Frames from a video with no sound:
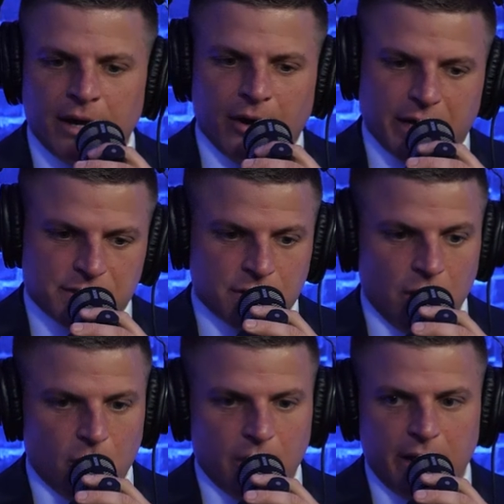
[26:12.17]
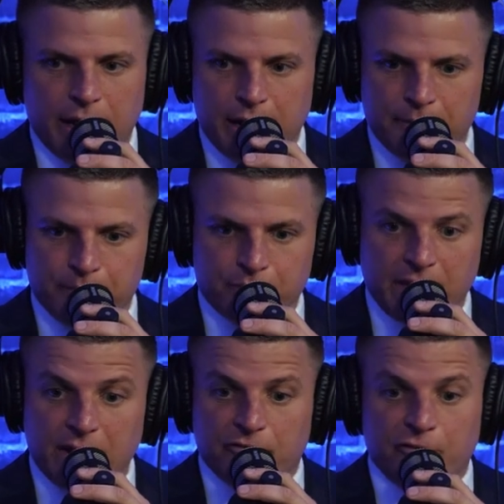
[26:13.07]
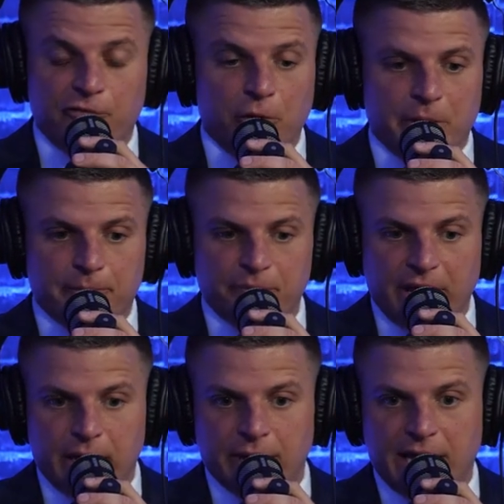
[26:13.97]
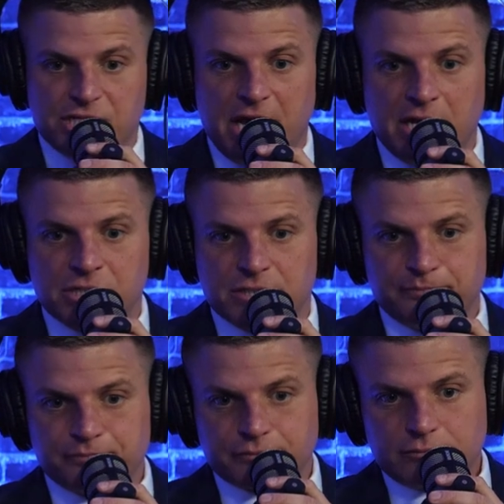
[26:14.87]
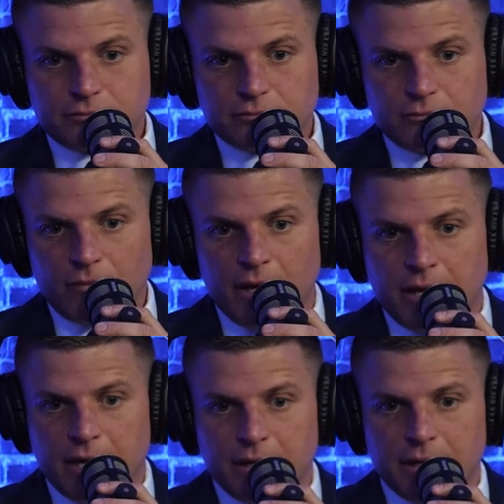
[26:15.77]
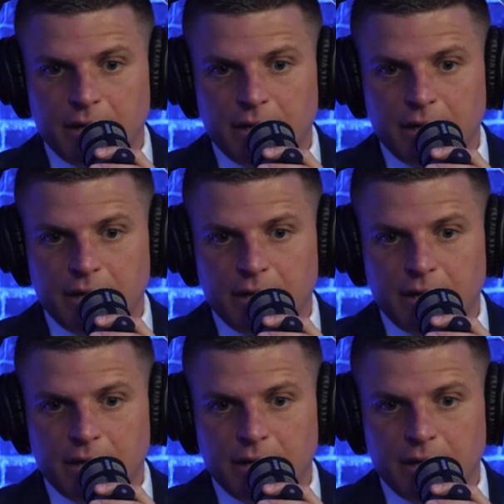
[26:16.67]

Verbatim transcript: All right, so um, yeah, the fulfillment, and that changed, and